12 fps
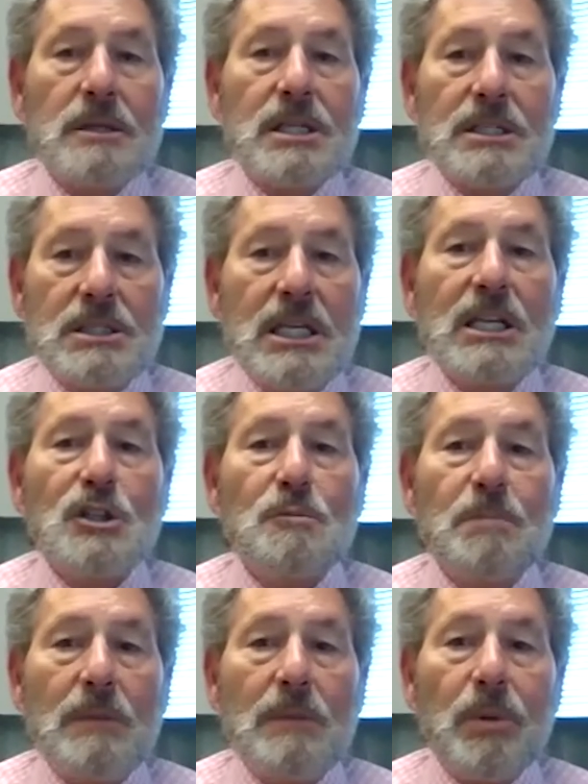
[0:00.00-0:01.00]
to
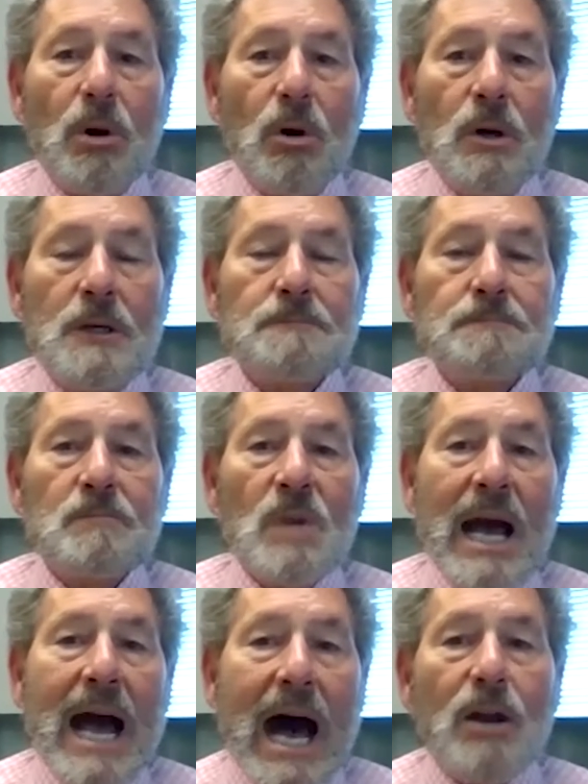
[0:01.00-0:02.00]
teach people
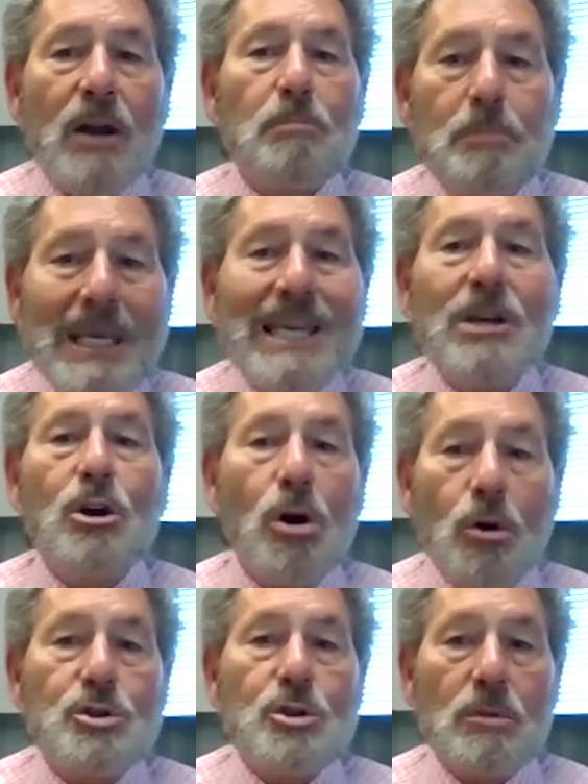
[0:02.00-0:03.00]
how to be
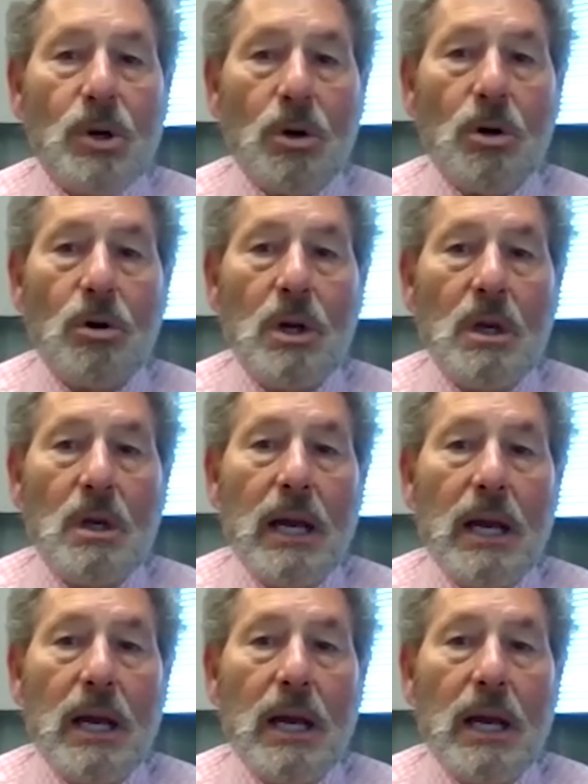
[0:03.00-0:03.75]
coachable